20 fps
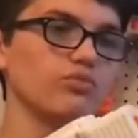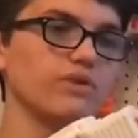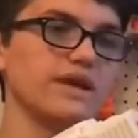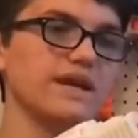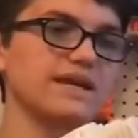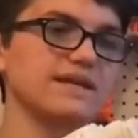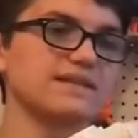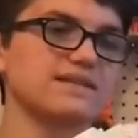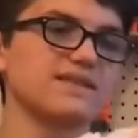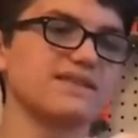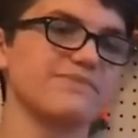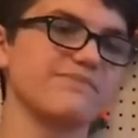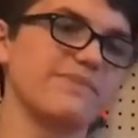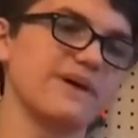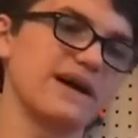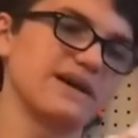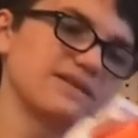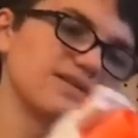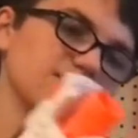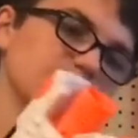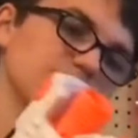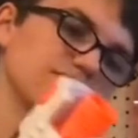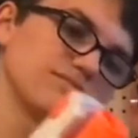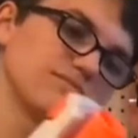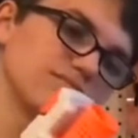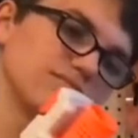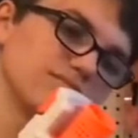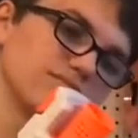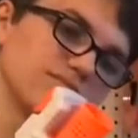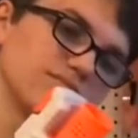is the best
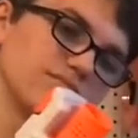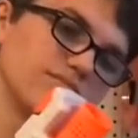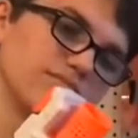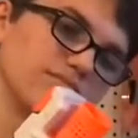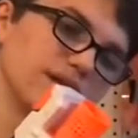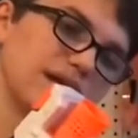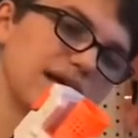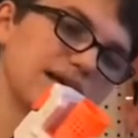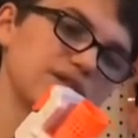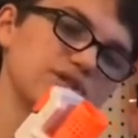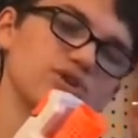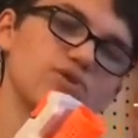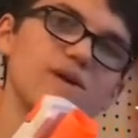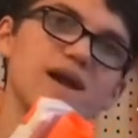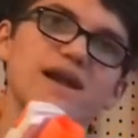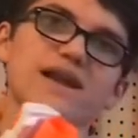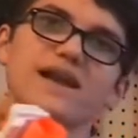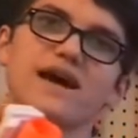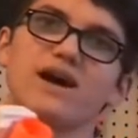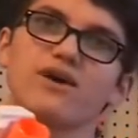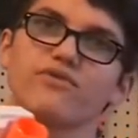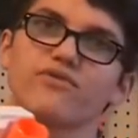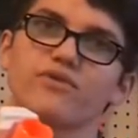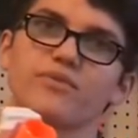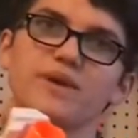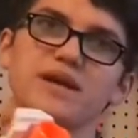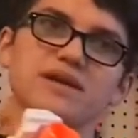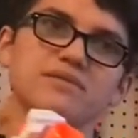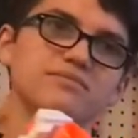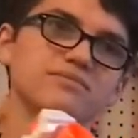blaster right now for
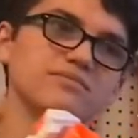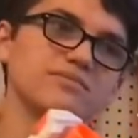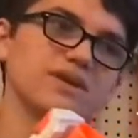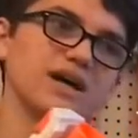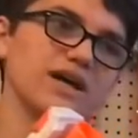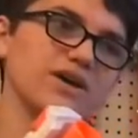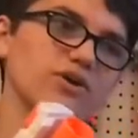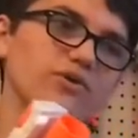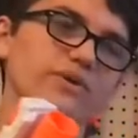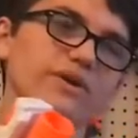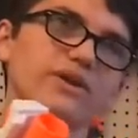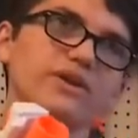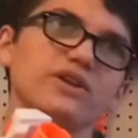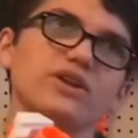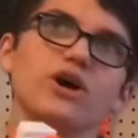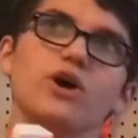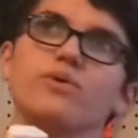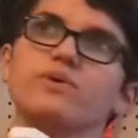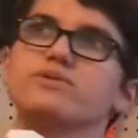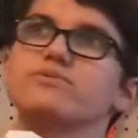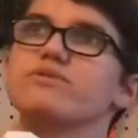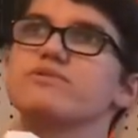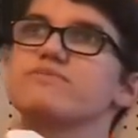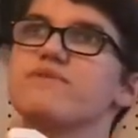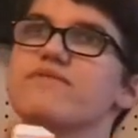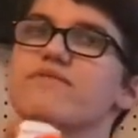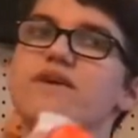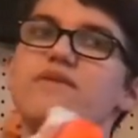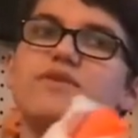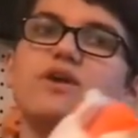me. I don't really know which one's
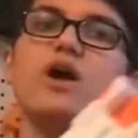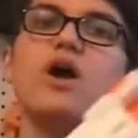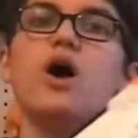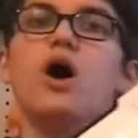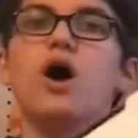my favorite.